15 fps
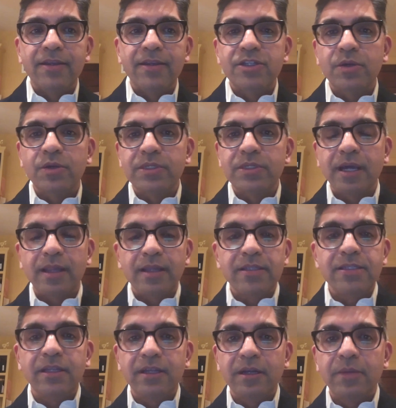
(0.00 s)
so tell
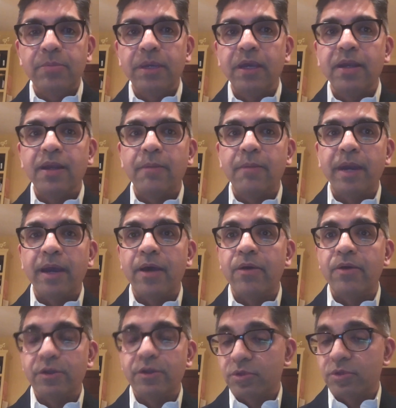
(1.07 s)
us a little bit
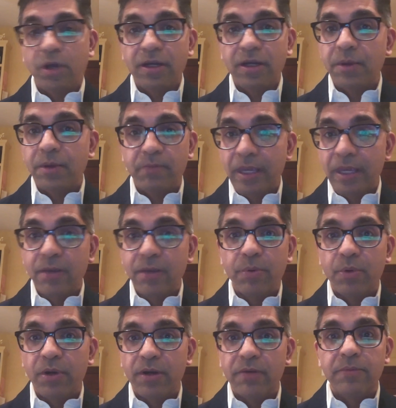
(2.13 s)
about, you talked about being
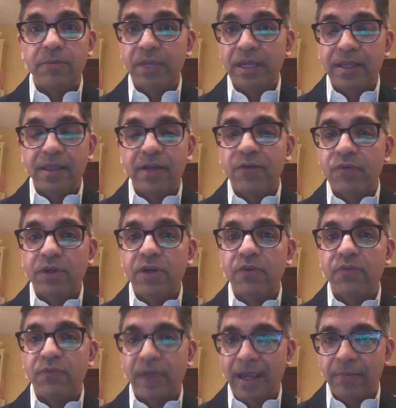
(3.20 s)
important, being there for your
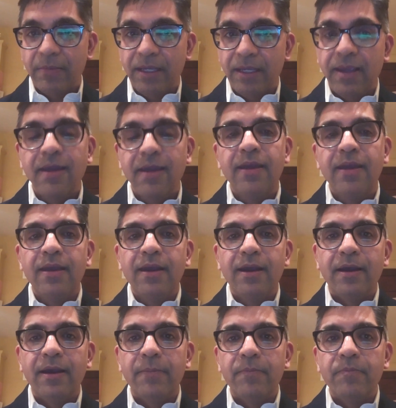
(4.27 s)
family,
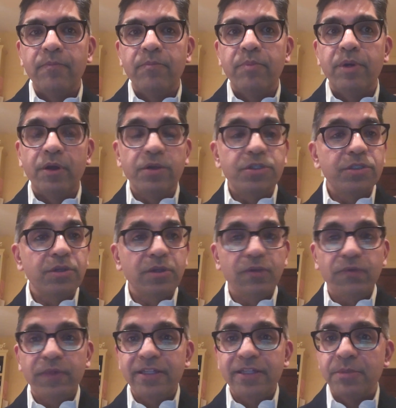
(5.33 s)
but also the
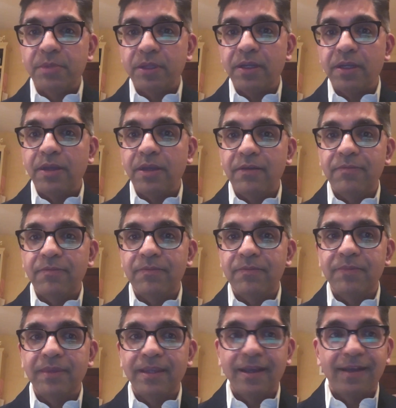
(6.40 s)
flexibility,
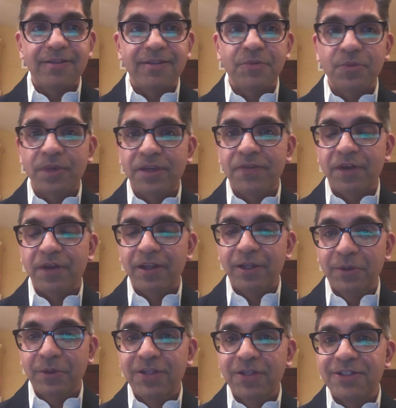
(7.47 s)
as we've
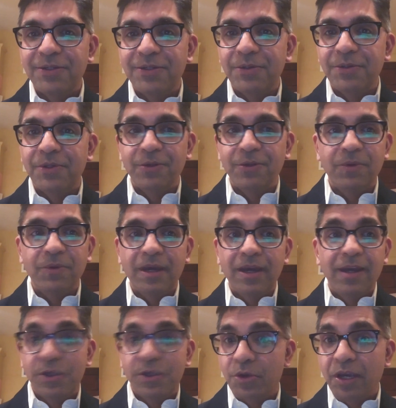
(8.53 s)
alluded to,
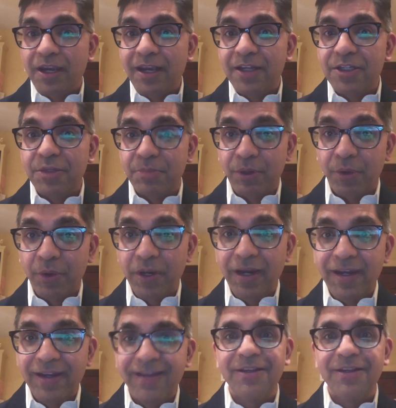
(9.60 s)
you could get
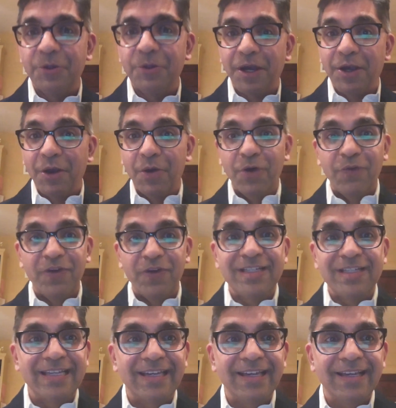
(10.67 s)
deployed, you could go
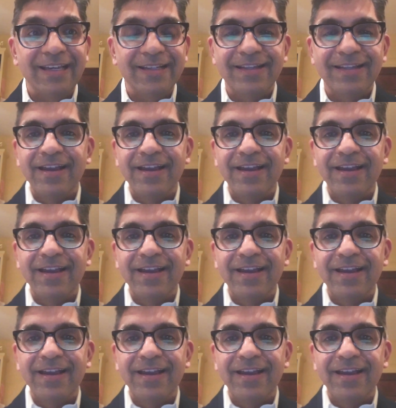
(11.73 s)
overseas.